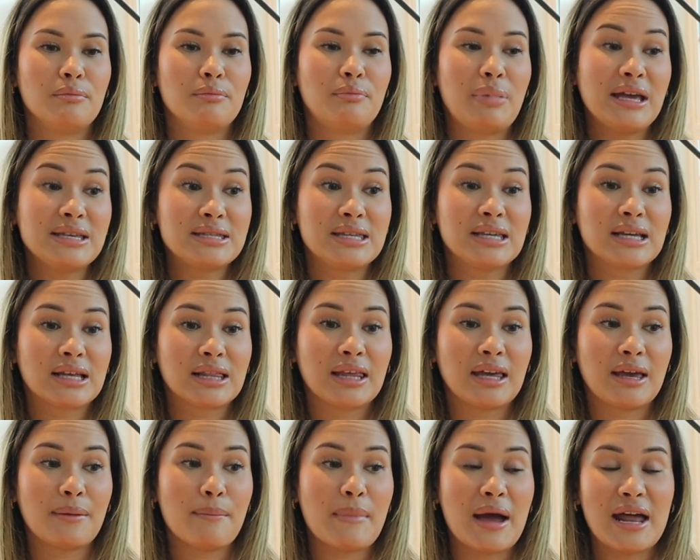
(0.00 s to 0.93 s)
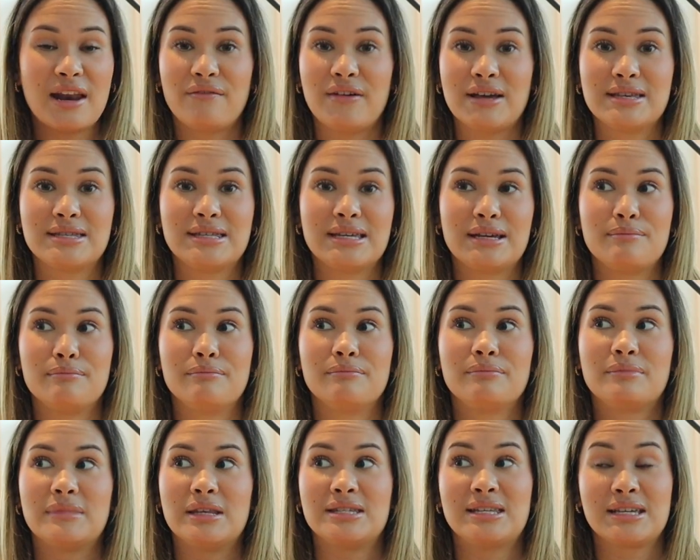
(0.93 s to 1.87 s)
basically manifested
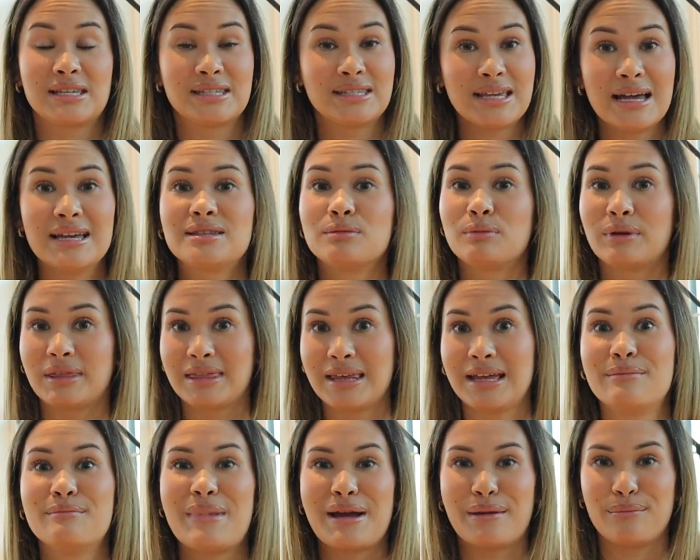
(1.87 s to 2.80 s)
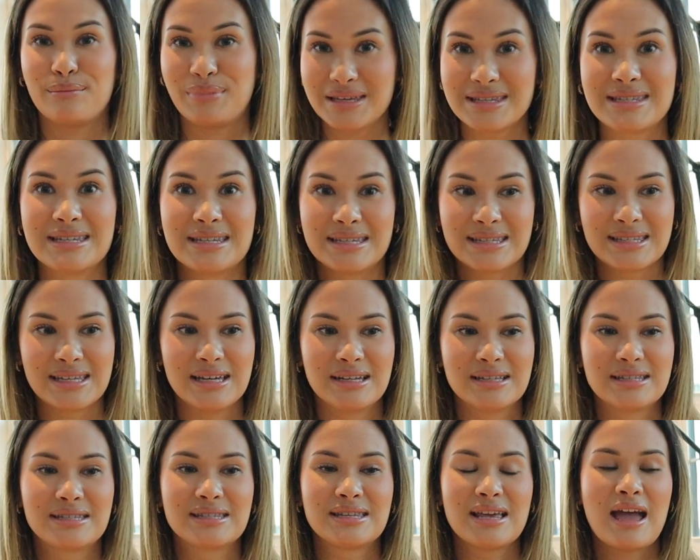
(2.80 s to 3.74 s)
the success within my
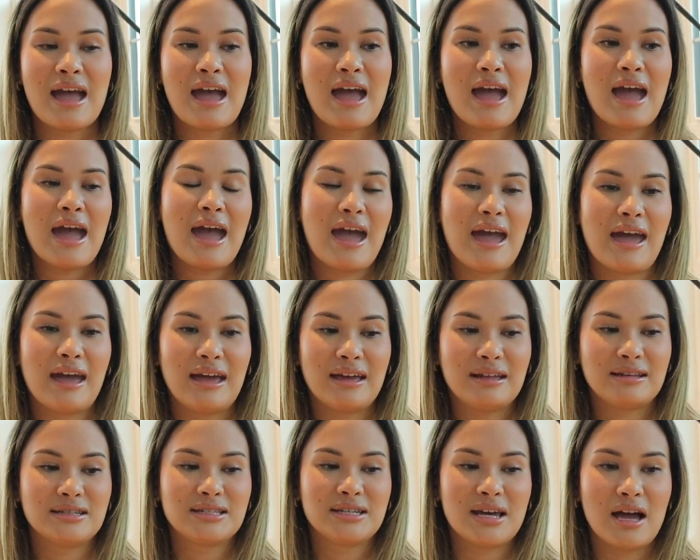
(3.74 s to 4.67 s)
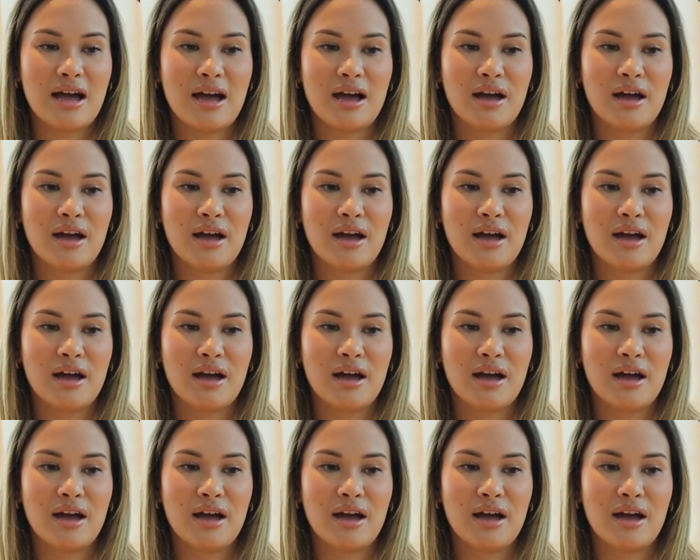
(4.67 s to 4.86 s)
businesses. And